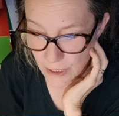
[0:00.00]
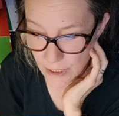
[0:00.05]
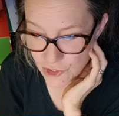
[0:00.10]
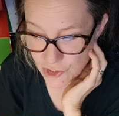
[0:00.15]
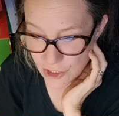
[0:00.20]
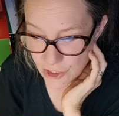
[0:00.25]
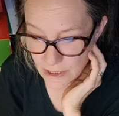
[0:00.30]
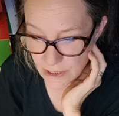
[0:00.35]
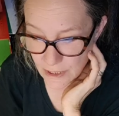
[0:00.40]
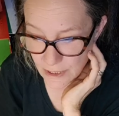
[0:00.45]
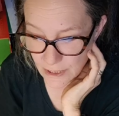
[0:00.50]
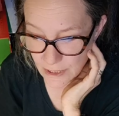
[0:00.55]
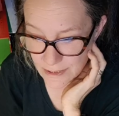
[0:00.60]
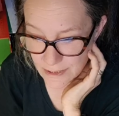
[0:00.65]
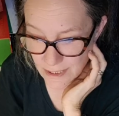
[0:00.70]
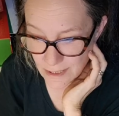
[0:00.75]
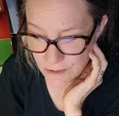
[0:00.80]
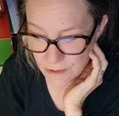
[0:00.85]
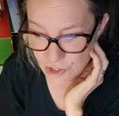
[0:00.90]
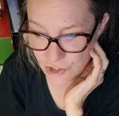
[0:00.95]
Nudging
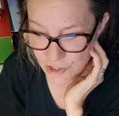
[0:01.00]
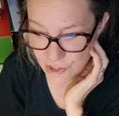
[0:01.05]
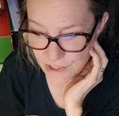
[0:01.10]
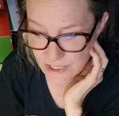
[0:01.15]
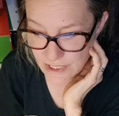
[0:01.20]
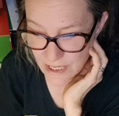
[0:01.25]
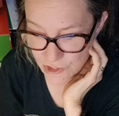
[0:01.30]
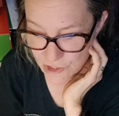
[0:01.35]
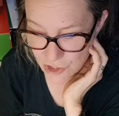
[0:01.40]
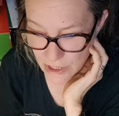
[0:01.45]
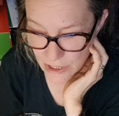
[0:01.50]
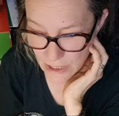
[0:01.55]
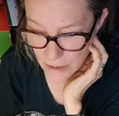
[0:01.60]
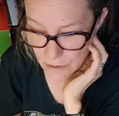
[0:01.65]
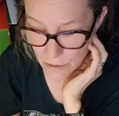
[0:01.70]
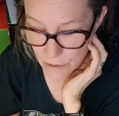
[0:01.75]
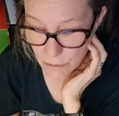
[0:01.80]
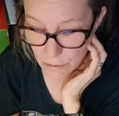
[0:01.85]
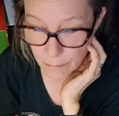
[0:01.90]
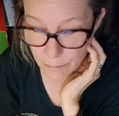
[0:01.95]
Intelligence
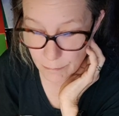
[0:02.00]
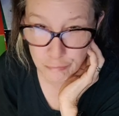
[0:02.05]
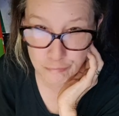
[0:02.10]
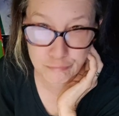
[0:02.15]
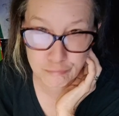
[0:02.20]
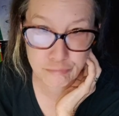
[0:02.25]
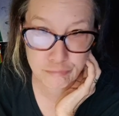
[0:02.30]
Educator.